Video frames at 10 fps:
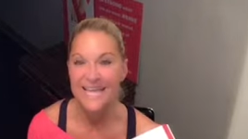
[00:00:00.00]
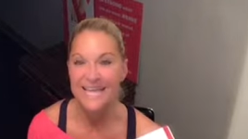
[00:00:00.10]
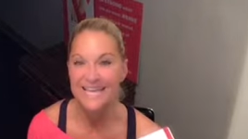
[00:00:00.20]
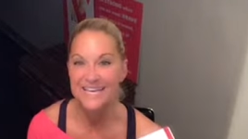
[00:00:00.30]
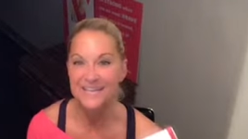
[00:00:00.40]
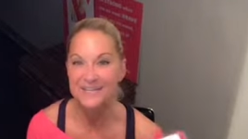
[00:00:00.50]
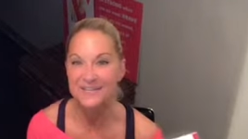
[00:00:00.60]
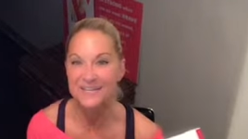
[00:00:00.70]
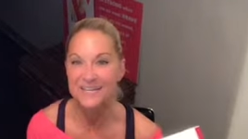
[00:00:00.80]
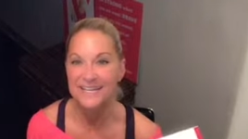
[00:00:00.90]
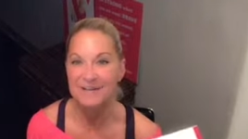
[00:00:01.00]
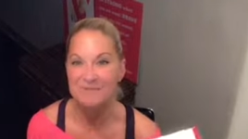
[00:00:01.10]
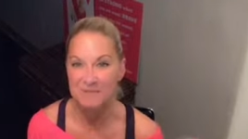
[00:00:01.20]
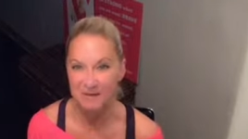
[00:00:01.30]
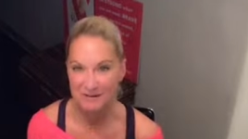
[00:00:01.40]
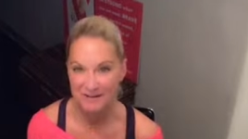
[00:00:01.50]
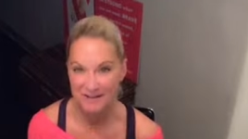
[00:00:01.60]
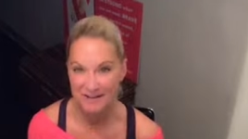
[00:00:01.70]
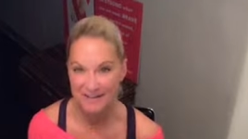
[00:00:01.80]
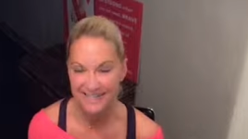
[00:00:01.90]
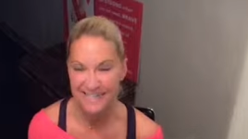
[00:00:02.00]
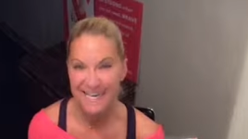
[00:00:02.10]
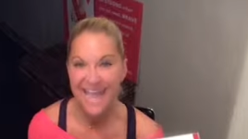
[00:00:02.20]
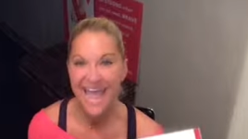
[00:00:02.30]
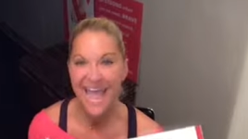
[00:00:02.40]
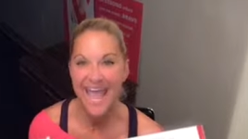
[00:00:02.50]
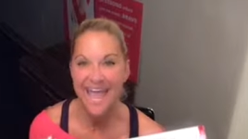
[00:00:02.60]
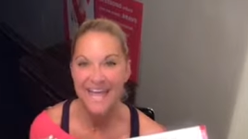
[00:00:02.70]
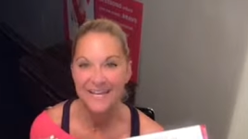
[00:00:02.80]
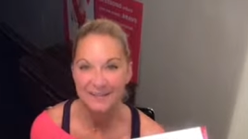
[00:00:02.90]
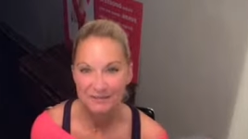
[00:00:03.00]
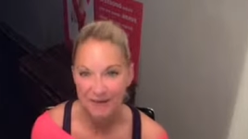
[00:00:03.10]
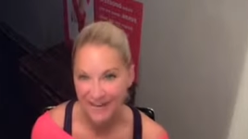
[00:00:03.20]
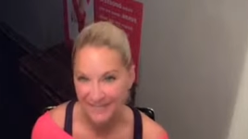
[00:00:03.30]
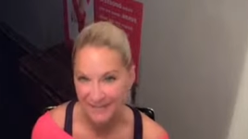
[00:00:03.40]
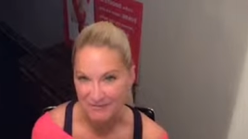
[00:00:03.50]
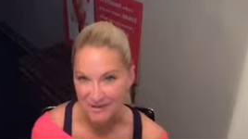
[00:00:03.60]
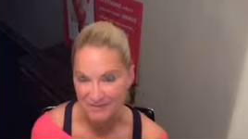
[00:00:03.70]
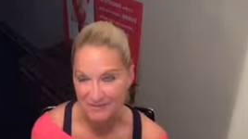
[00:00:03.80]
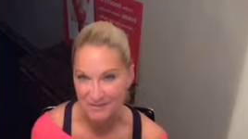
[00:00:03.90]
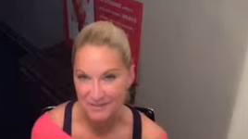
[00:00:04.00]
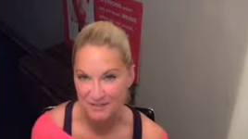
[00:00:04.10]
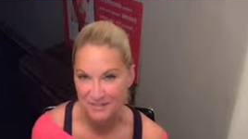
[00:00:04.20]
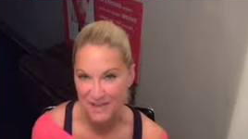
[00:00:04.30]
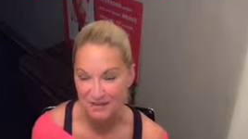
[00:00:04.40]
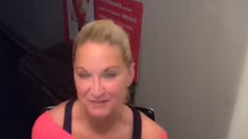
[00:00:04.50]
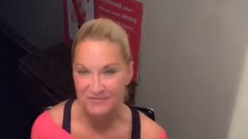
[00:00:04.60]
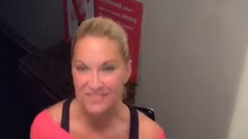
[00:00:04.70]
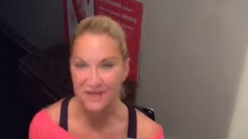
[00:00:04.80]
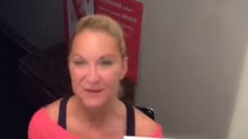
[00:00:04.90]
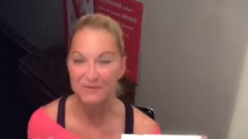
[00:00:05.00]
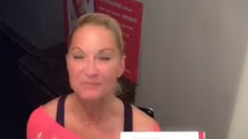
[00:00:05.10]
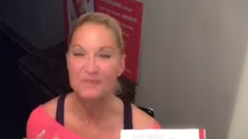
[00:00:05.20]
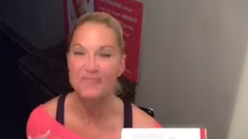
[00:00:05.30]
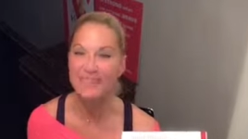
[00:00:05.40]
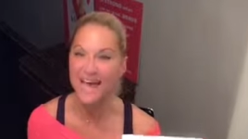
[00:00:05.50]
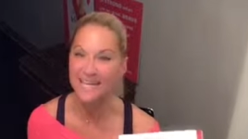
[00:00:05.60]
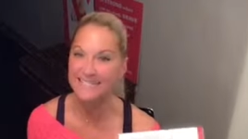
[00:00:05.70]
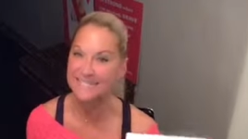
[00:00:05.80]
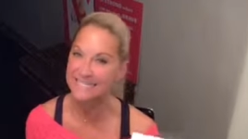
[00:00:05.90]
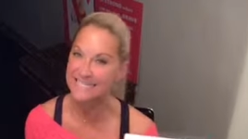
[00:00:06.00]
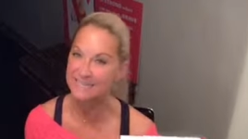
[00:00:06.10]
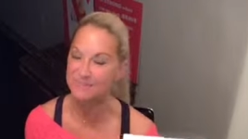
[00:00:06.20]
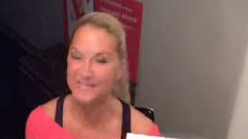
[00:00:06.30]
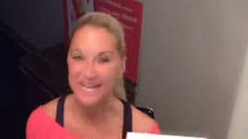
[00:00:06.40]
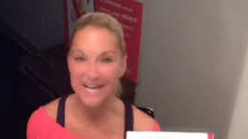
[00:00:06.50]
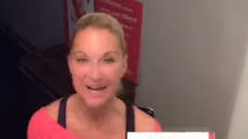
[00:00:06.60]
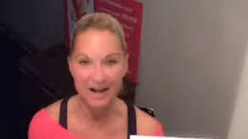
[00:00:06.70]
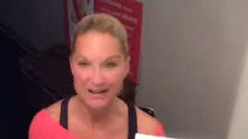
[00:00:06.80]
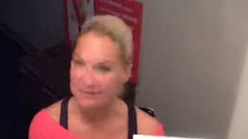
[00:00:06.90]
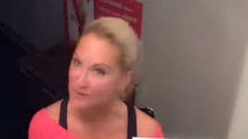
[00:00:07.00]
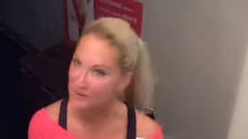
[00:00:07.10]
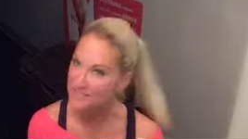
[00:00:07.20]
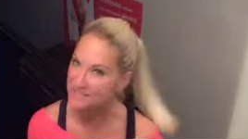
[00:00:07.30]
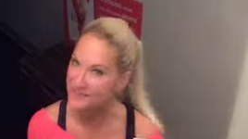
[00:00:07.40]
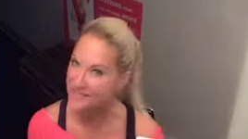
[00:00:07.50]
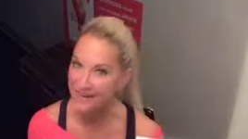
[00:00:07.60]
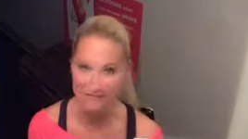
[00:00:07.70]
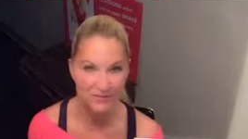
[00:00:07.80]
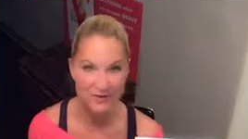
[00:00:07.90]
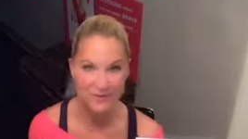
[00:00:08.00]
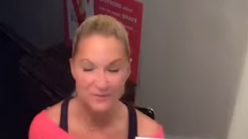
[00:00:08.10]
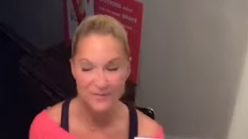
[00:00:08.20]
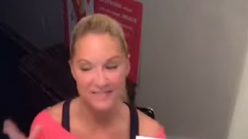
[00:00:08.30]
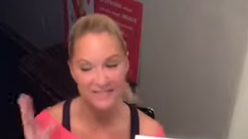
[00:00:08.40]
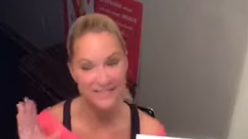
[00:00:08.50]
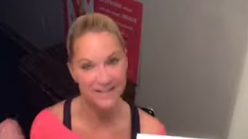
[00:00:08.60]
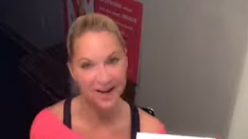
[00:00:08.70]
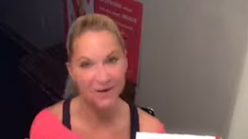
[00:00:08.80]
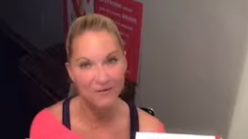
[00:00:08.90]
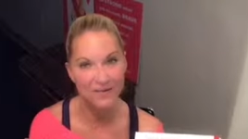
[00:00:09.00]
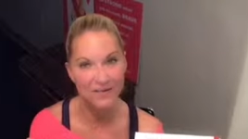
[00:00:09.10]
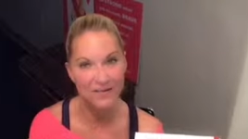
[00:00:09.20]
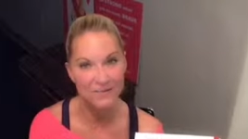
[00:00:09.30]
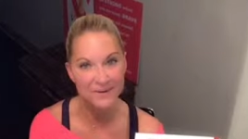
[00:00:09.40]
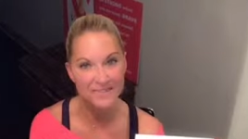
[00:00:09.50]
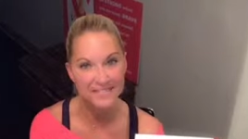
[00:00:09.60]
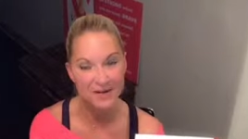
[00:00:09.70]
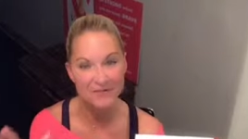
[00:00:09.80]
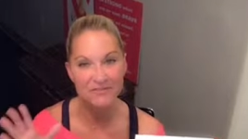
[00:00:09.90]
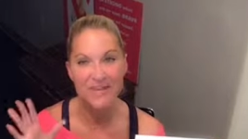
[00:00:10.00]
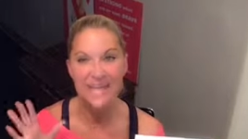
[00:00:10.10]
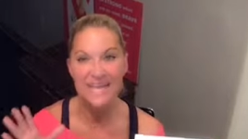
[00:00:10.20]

is mirror talk and writing love notes to yourself. So that seemed kind of foreign to me at first because I did not want to look at myself